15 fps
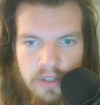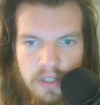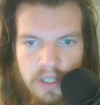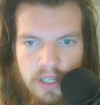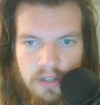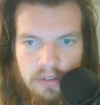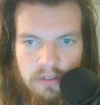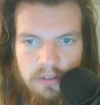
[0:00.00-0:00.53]

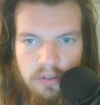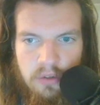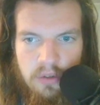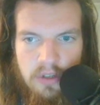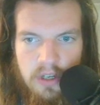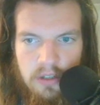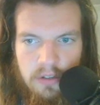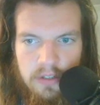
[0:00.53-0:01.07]
Here, no
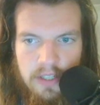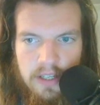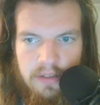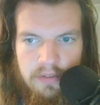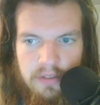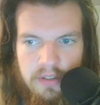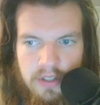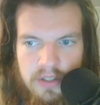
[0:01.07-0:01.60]
color
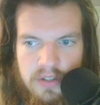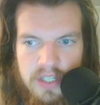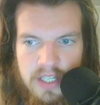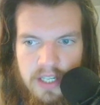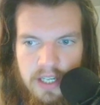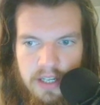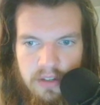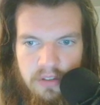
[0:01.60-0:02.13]
left, and
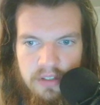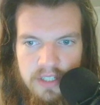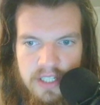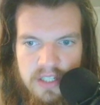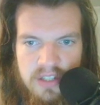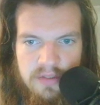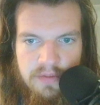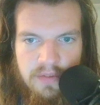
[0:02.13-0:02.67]
see here,
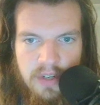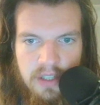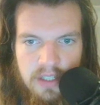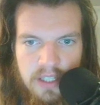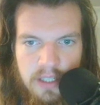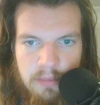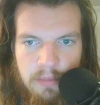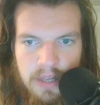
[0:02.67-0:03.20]
this is
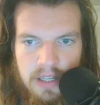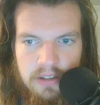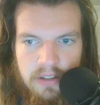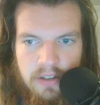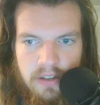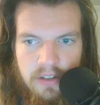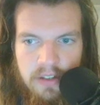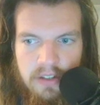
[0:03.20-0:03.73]
fucking
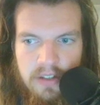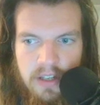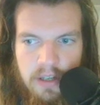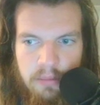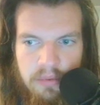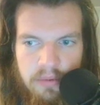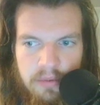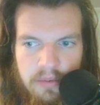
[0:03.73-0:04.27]
melted on the
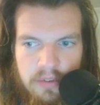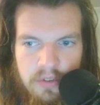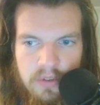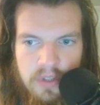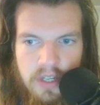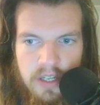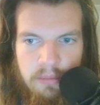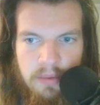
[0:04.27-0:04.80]
top. You
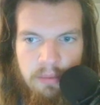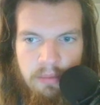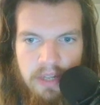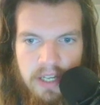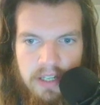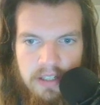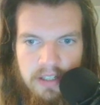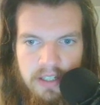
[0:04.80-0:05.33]
gotta be
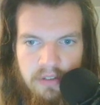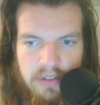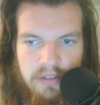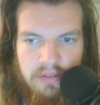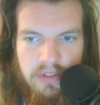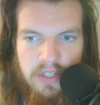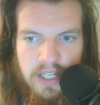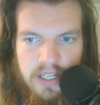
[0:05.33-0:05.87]
blind here
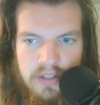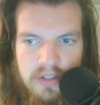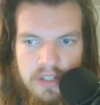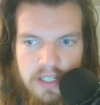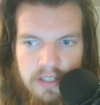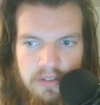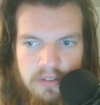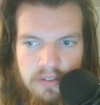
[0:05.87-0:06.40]
if you can't see
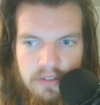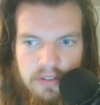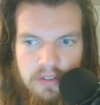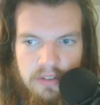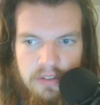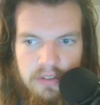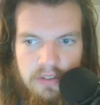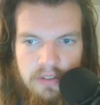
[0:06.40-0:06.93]
it.
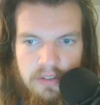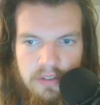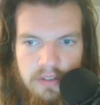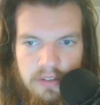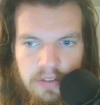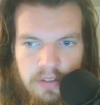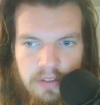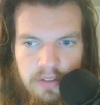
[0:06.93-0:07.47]

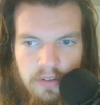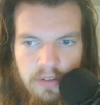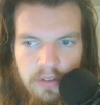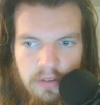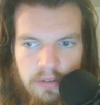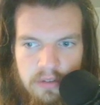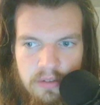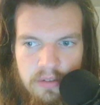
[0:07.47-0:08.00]
You
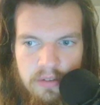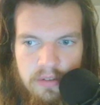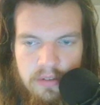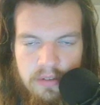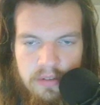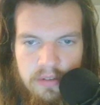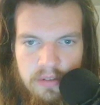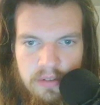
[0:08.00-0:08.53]
know?
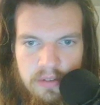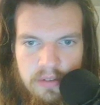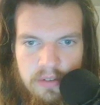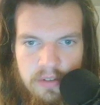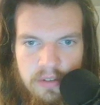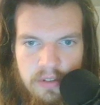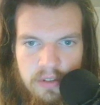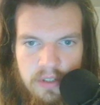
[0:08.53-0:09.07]

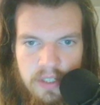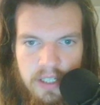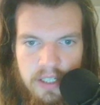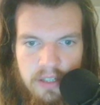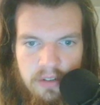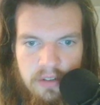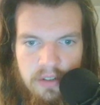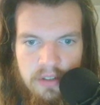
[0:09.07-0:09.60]

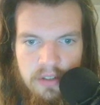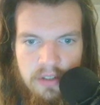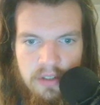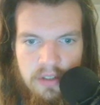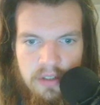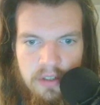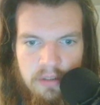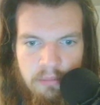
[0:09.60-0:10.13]
Here.
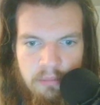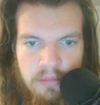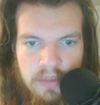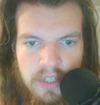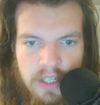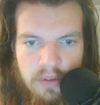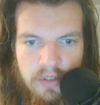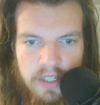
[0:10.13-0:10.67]

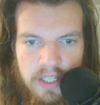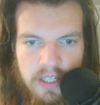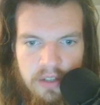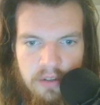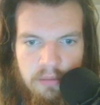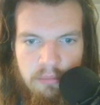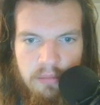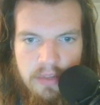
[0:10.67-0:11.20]
Down
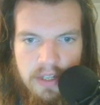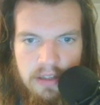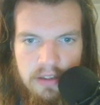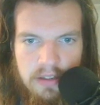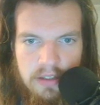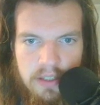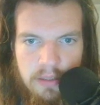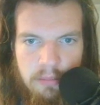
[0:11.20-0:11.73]
here,
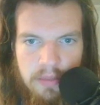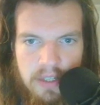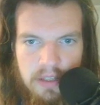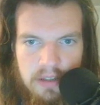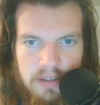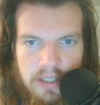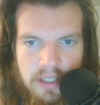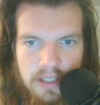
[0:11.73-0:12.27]

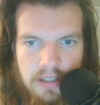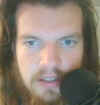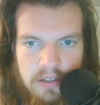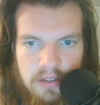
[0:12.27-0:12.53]
melting.